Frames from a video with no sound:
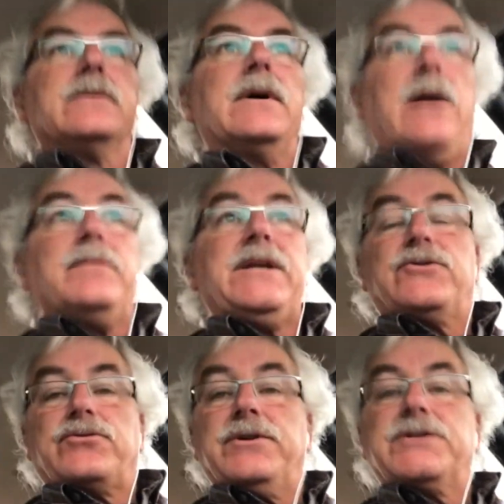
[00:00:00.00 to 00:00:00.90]
how many
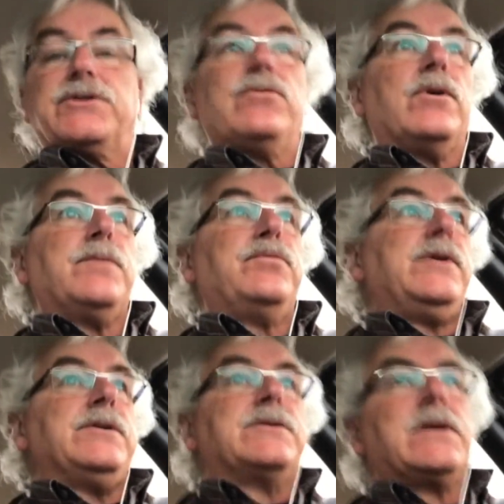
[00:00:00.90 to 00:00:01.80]
trees do you want to put
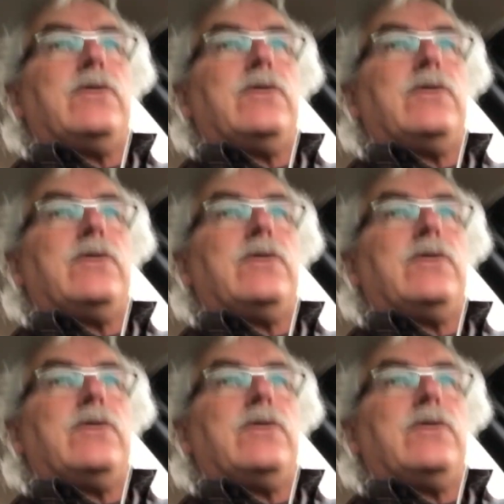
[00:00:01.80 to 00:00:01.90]
in? You say,